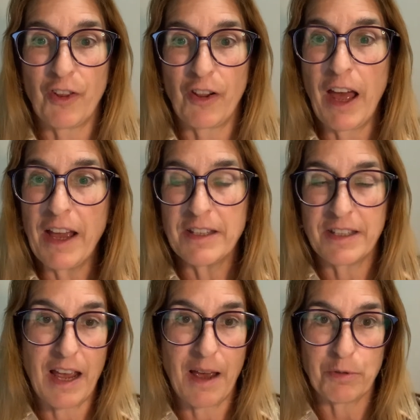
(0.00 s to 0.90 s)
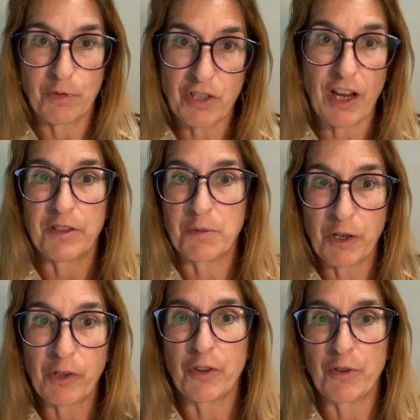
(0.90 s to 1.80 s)
for the line stamps, which I have
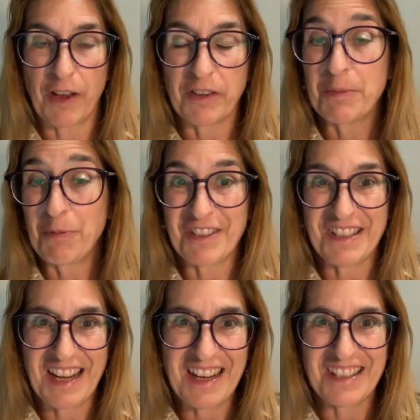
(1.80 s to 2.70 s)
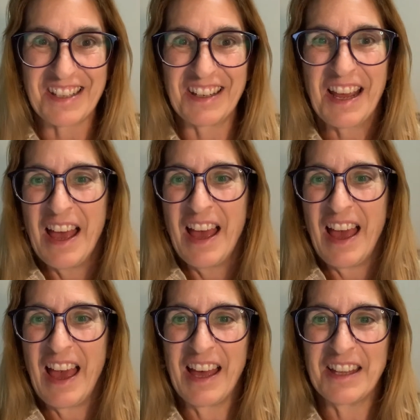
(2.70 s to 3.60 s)
sprinkled throughout this presentation.
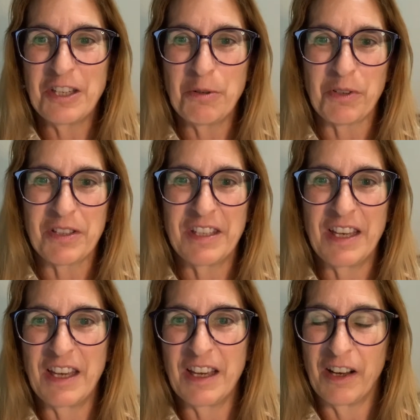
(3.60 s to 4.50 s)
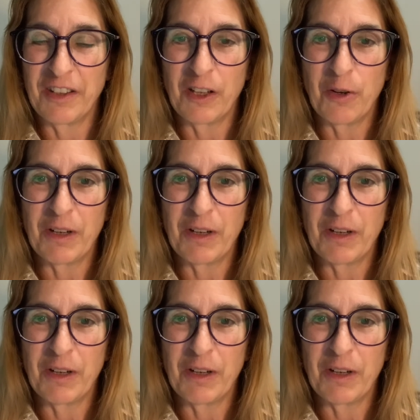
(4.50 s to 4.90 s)
And you will see on the